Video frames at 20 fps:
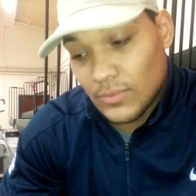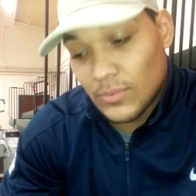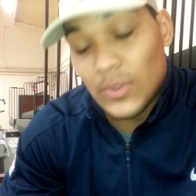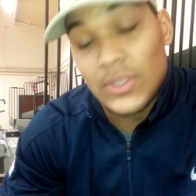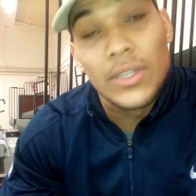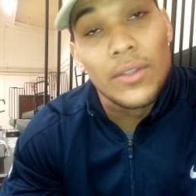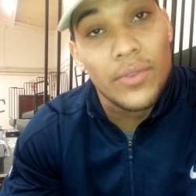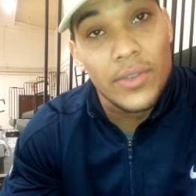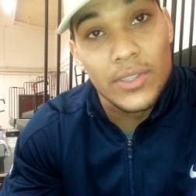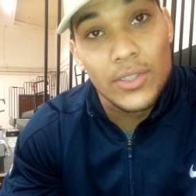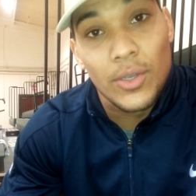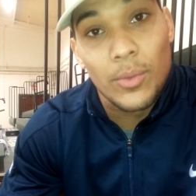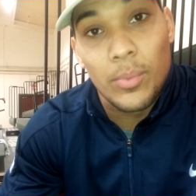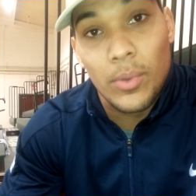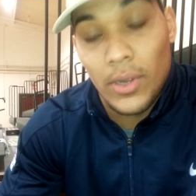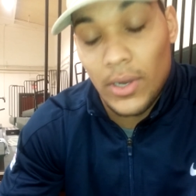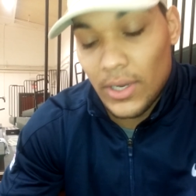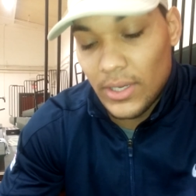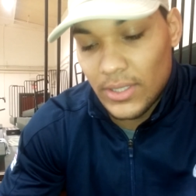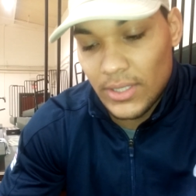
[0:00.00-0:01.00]
with the physical
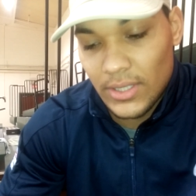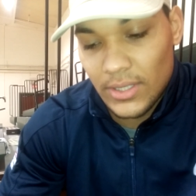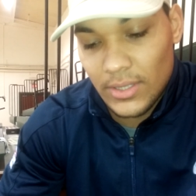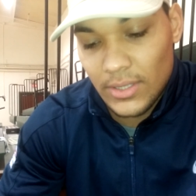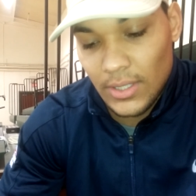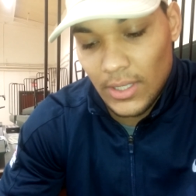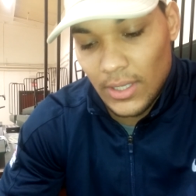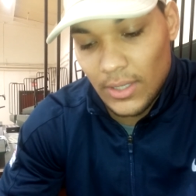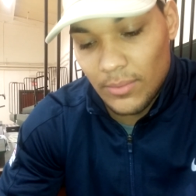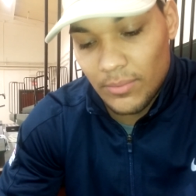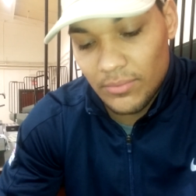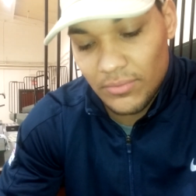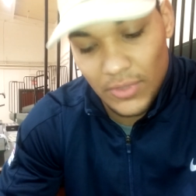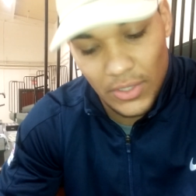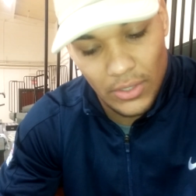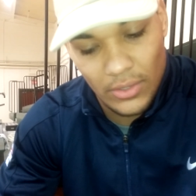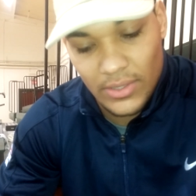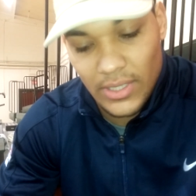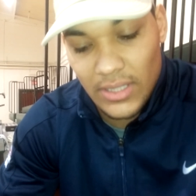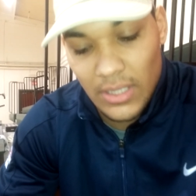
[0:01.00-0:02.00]
part and just um,
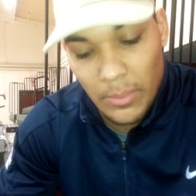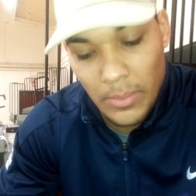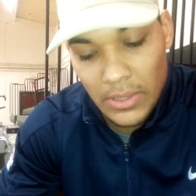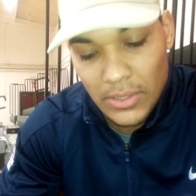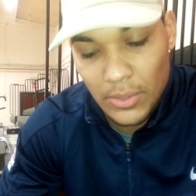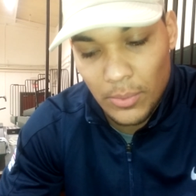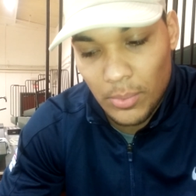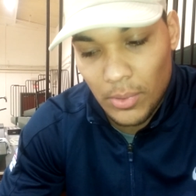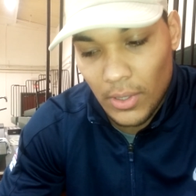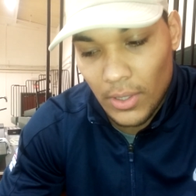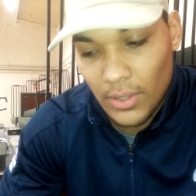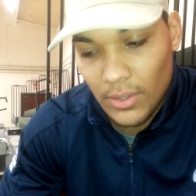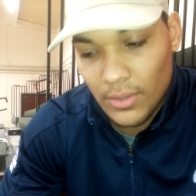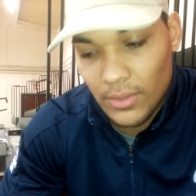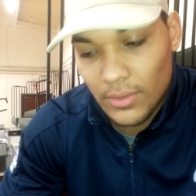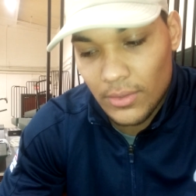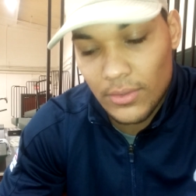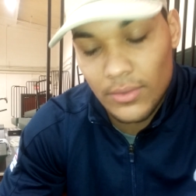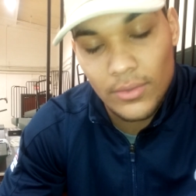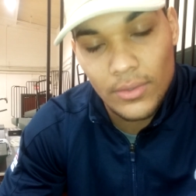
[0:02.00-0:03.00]
you know take the mental part,
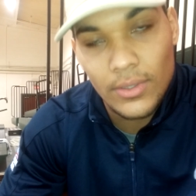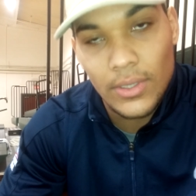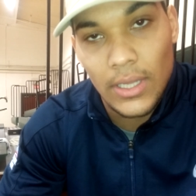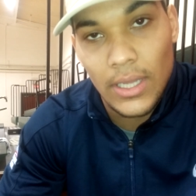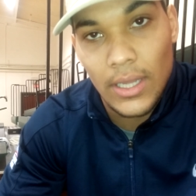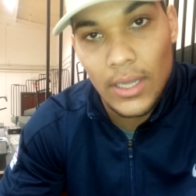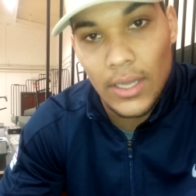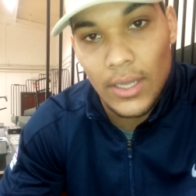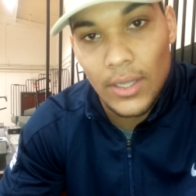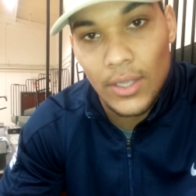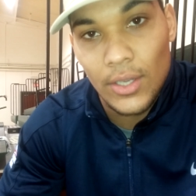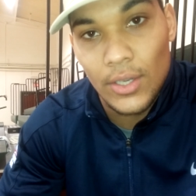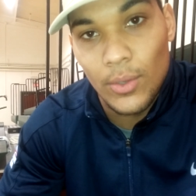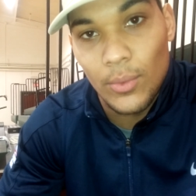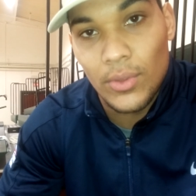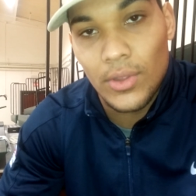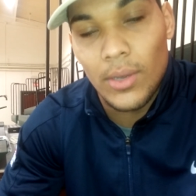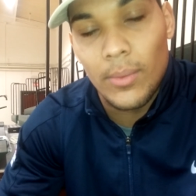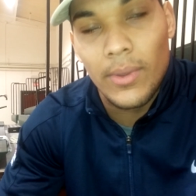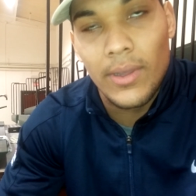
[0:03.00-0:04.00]
uh, you know,
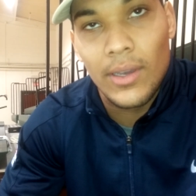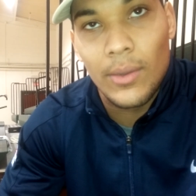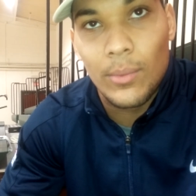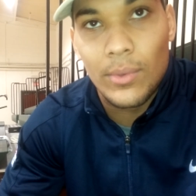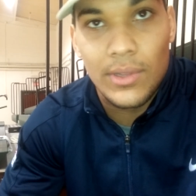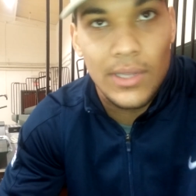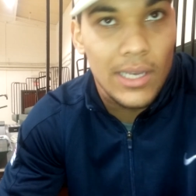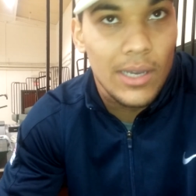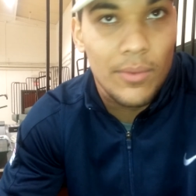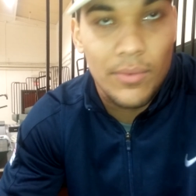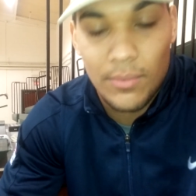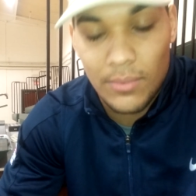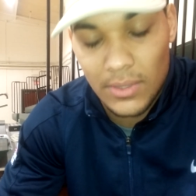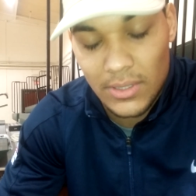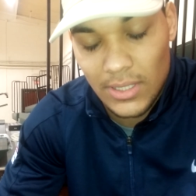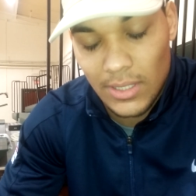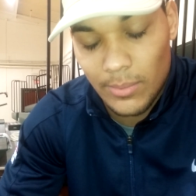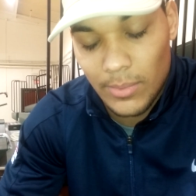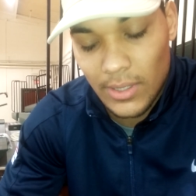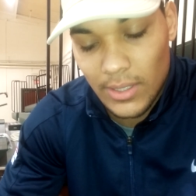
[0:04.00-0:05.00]
with all my with help from
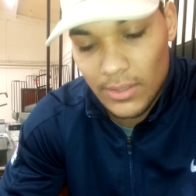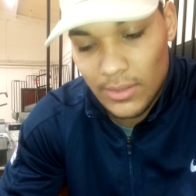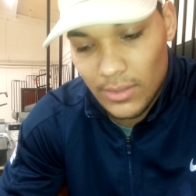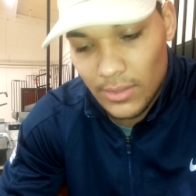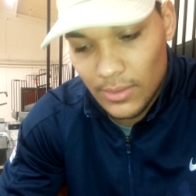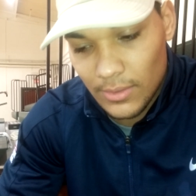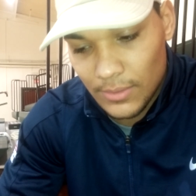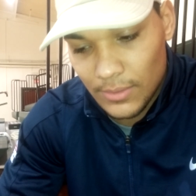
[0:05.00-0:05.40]
the teammates.